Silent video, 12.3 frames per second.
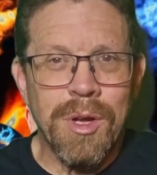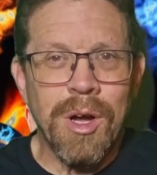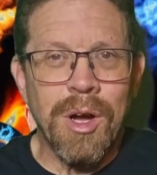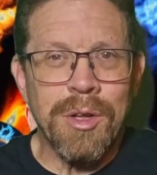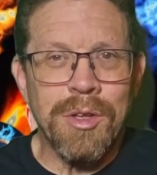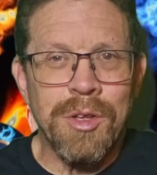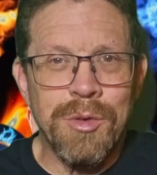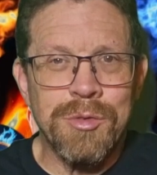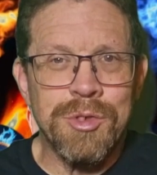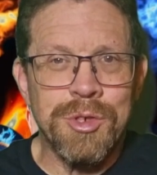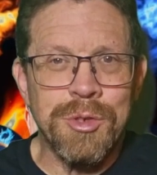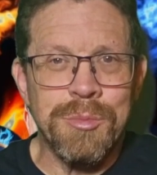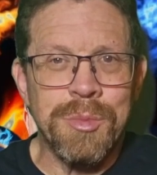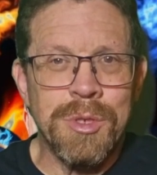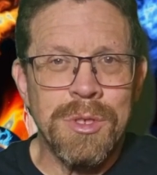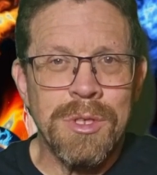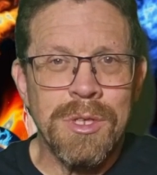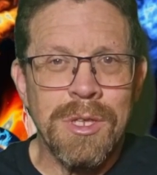on YouTube.
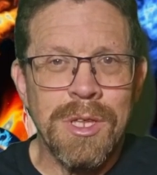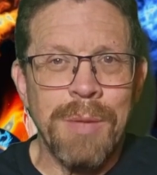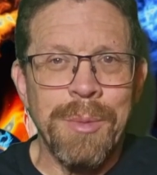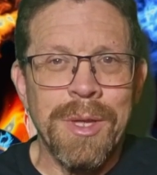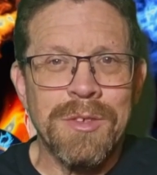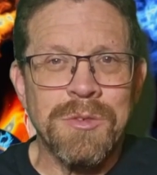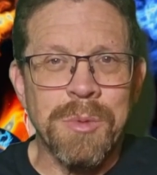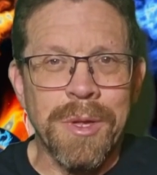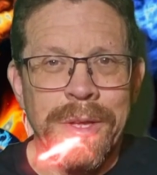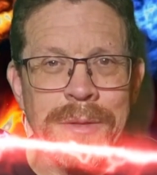Let me explain.